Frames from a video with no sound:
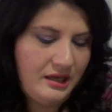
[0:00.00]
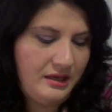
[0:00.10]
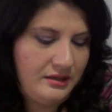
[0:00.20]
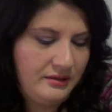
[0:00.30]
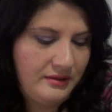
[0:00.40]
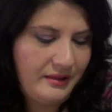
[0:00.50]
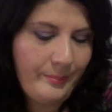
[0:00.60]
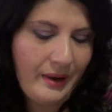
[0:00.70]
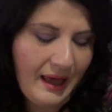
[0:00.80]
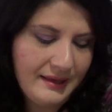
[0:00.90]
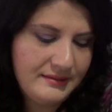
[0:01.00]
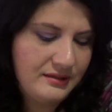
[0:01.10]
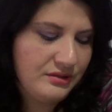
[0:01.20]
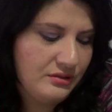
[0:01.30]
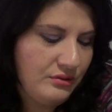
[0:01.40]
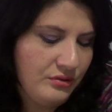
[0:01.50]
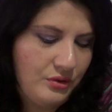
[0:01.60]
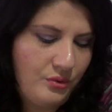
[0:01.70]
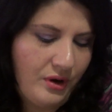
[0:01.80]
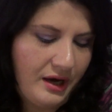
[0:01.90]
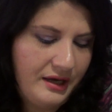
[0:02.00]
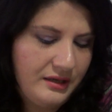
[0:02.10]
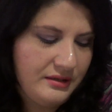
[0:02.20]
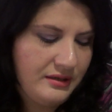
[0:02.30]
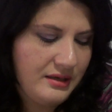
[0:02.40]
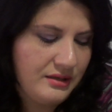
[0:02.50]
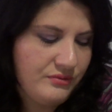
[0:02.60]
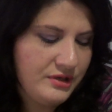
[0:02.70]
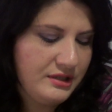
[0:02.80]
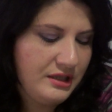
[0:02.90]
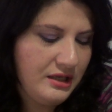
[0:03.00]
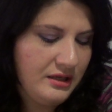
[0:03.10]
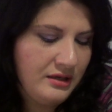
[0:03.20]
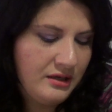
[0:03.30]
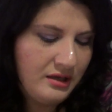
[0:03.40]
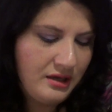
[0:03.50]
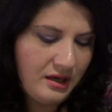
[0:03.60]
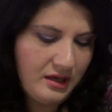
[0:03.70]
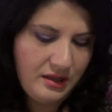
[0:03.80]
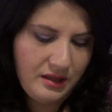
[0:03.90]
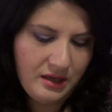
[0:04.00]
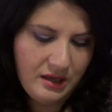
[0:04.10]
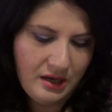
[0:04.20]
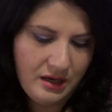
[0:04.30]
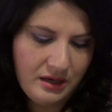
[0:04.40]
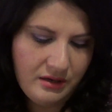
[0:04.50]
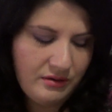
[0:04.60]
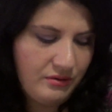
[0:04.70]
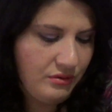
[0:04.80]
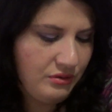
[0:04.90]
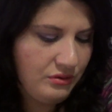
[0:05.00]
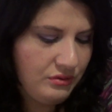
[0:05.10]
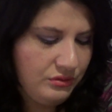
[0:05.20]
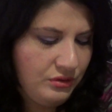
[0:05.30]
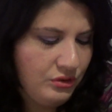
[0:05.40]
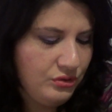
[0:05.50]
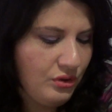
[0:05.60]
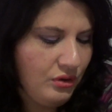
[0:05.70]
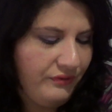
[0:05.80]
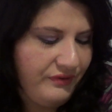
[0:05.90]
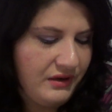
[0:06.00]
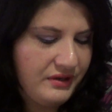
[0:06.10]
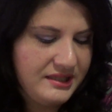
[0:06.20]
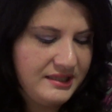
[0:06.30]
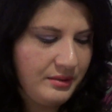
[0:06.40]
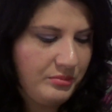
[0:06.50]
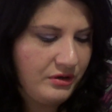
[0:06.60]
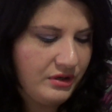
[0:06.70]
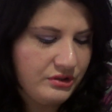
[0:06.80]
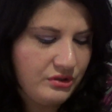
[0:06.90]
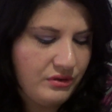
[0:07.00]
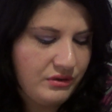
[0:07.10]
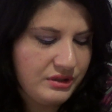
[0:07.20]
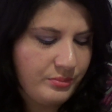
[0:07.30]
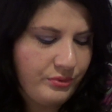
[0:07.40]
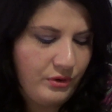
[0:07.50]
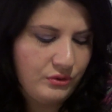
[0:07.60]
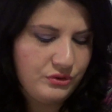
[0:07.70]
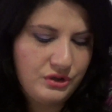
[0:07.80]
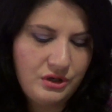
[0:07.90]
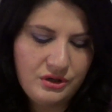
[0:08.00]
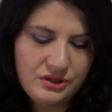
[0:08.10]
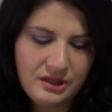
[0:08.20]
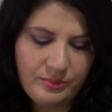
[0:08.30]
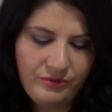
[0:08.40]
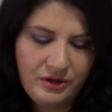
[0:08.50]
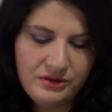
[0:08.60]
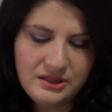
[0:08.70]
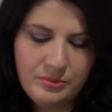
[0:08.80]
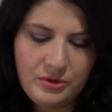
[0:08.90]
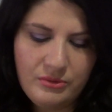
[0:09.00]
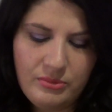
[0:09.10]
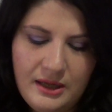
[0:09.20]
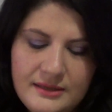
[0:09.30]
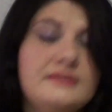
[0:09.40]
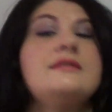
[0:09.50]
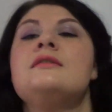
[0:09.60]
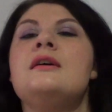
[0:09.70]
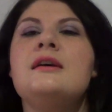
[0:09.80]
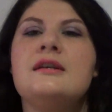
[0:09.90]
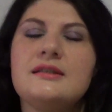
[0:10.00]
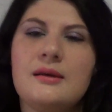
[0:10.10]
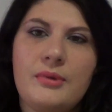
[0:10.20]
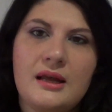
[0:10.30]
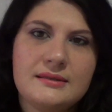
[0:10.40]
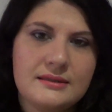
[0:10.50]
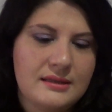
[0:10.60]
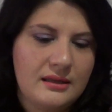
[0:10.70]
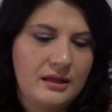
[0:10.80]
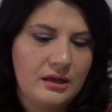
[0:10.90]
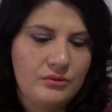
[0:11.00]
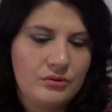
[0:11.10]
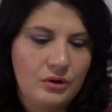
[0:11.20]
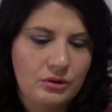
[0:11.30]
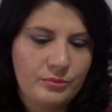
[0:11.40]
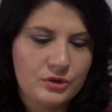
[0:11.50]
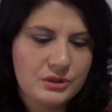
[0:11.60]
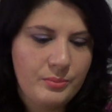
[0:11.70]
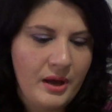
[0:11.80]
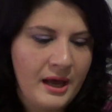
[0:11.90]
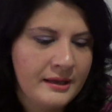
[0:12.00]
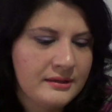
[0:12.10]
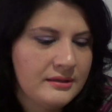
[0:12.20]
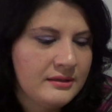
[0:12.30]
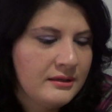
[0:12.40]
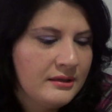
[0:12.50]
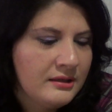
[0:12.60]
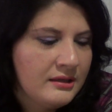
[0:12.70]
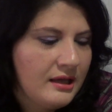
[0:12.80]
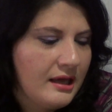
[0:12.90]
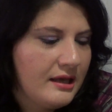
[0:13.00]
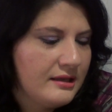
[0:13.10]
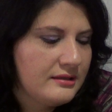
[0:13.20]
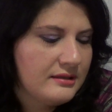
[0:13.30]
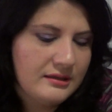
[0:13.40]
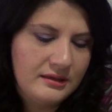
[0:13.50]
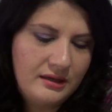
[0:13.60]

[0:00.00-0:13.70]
and the blushes look quite interesting, and they are all not all very shimmery. So there is a bronzer, some very shimmery blushes, some blushes that they look almost matte, and